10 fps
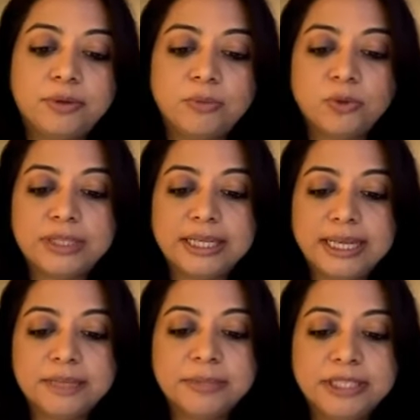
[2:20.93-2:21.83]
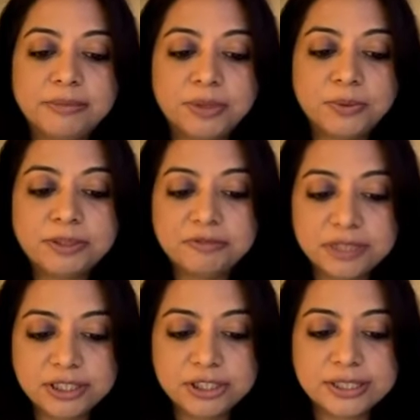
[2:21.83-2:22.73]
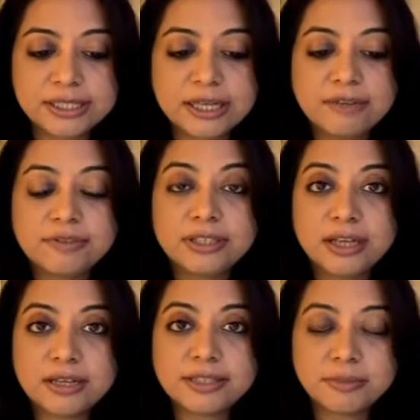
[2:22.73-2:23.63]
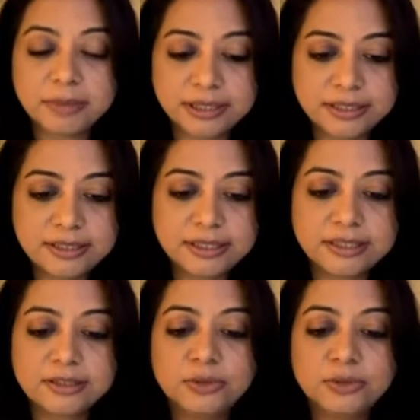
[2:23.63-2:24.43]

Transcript: promoting enmity between religions after the Ghaziabad incident.